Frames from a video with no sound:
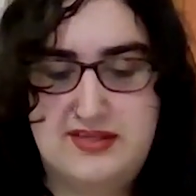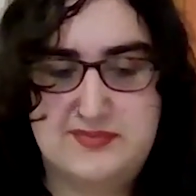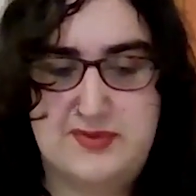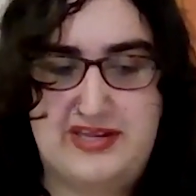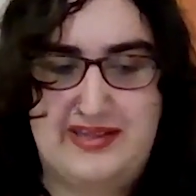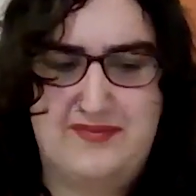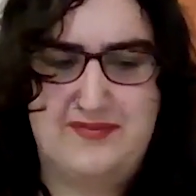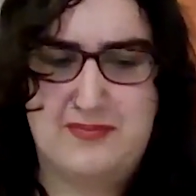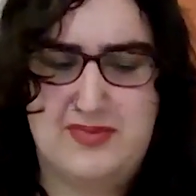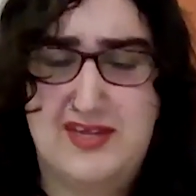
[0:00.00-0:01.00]
especially
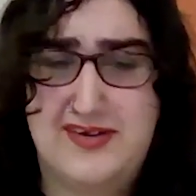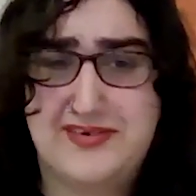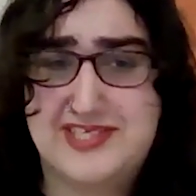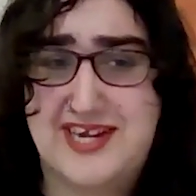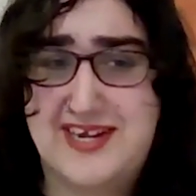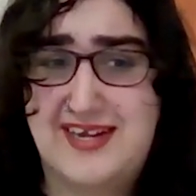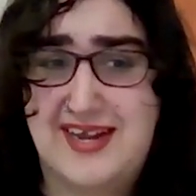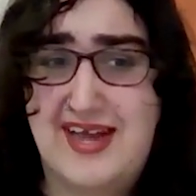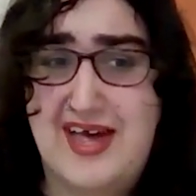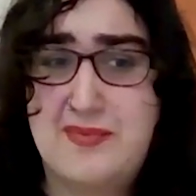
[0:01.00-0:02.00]
from the understanding
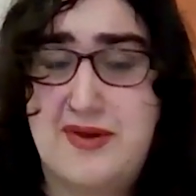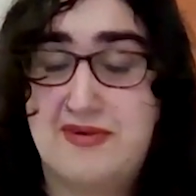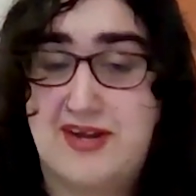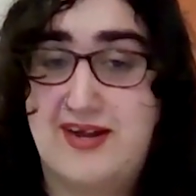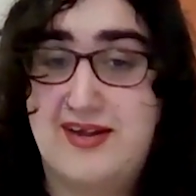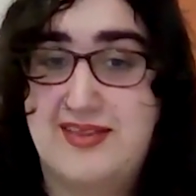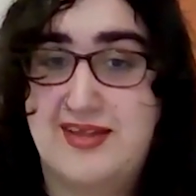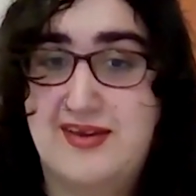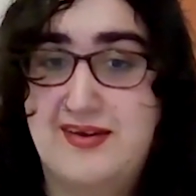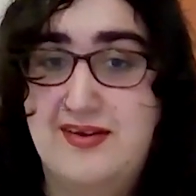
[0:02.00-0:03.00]
I had about God
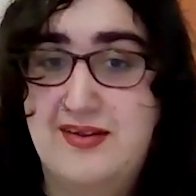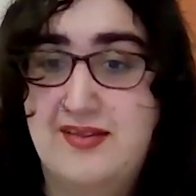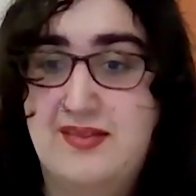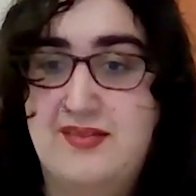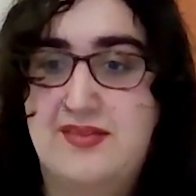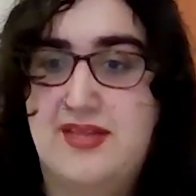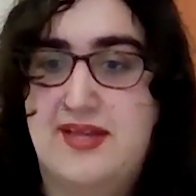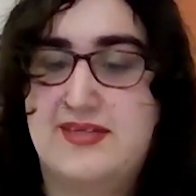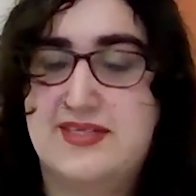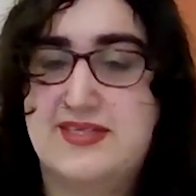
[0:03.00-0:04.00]
then,
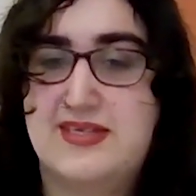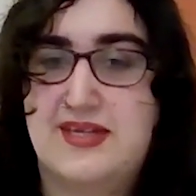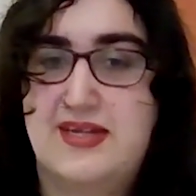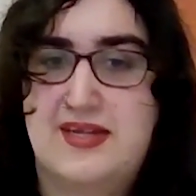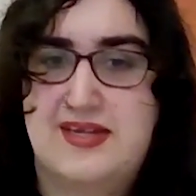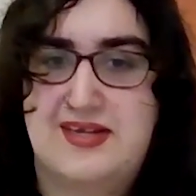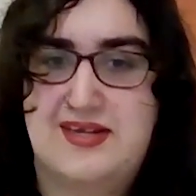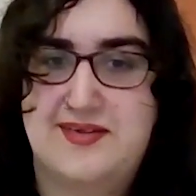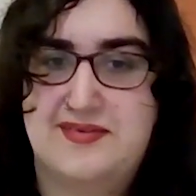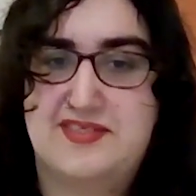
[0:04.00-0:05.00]
that
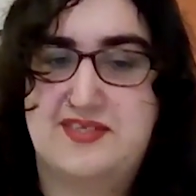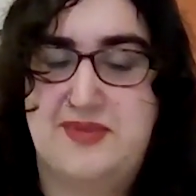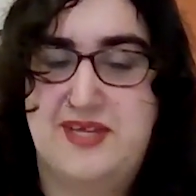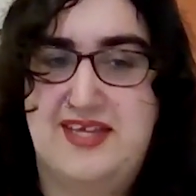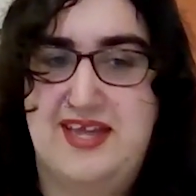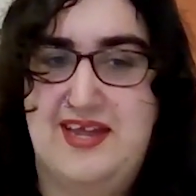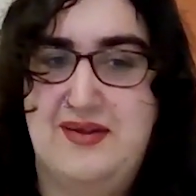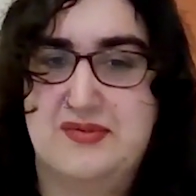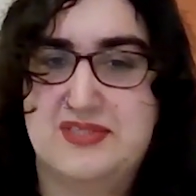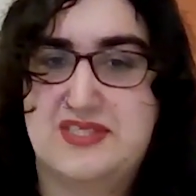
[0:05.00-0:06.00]
to be
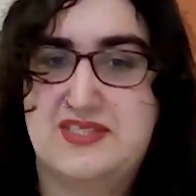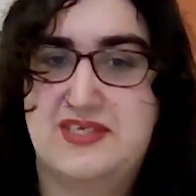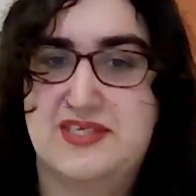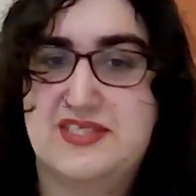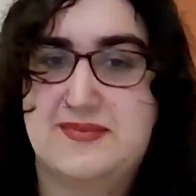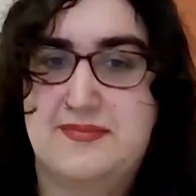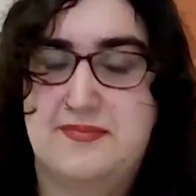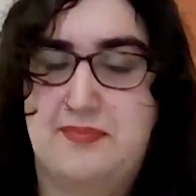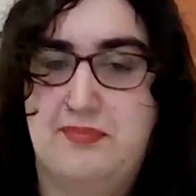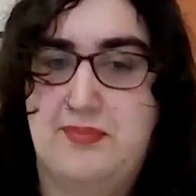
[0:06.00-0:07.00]
gay was just
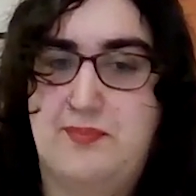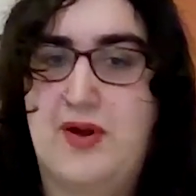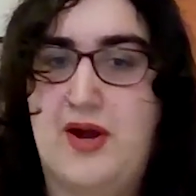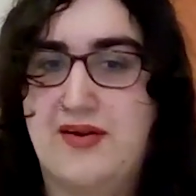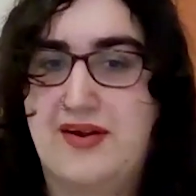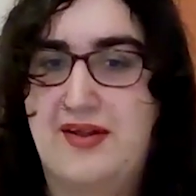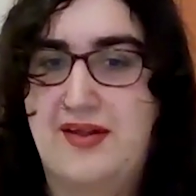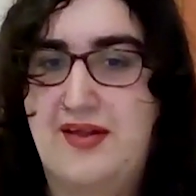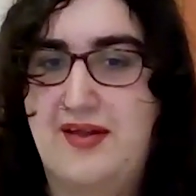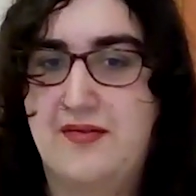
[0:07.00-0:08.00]
part
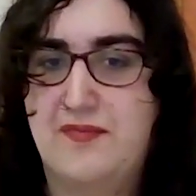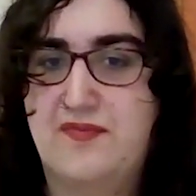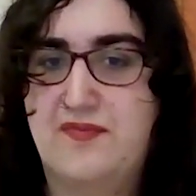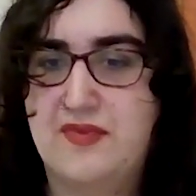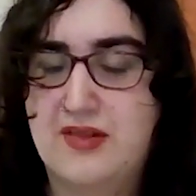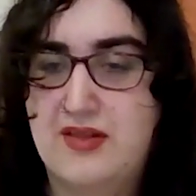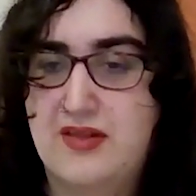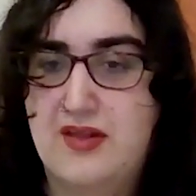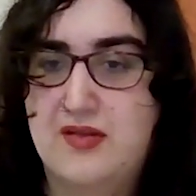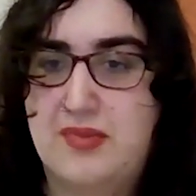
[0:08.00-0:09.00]
of
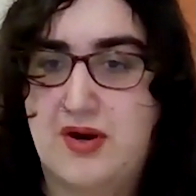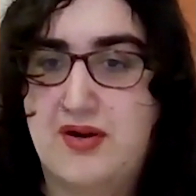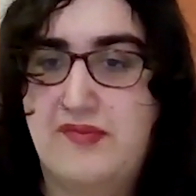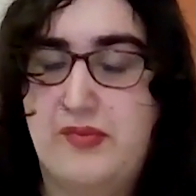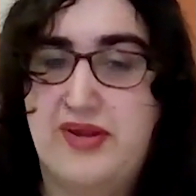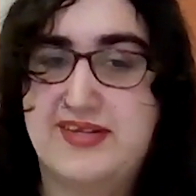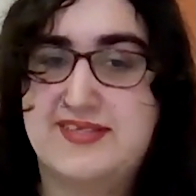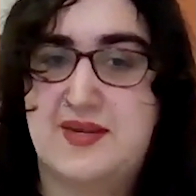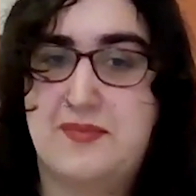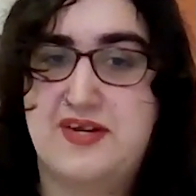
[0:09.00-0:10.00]
a way
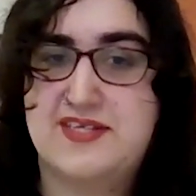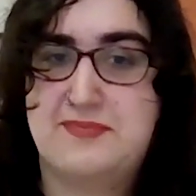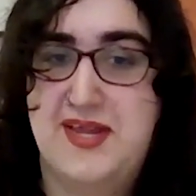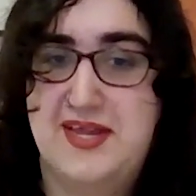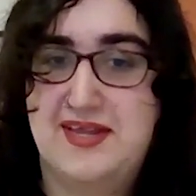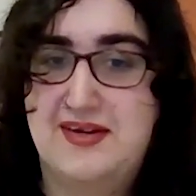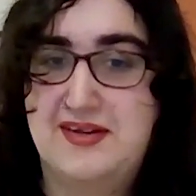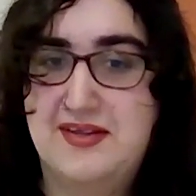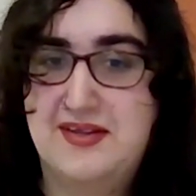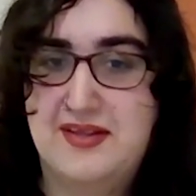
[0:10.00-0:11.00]
someone is made,
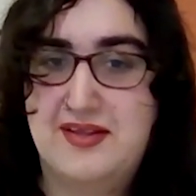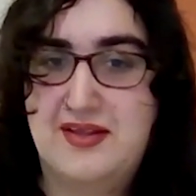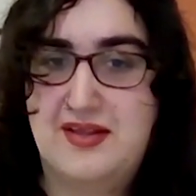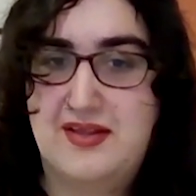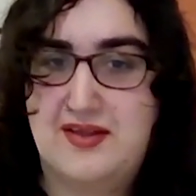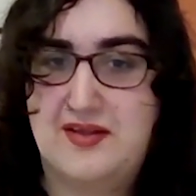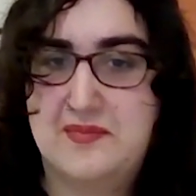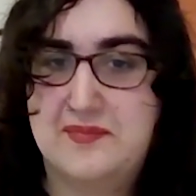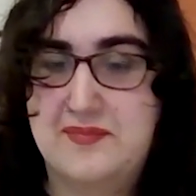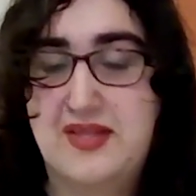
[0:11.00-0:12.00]

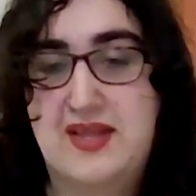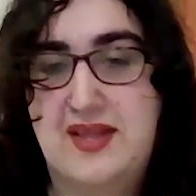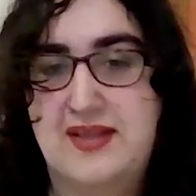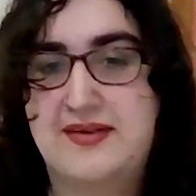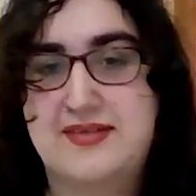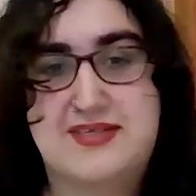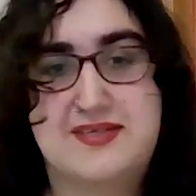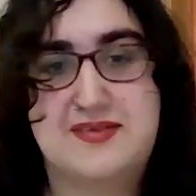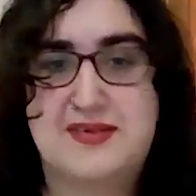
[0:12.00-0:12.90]
and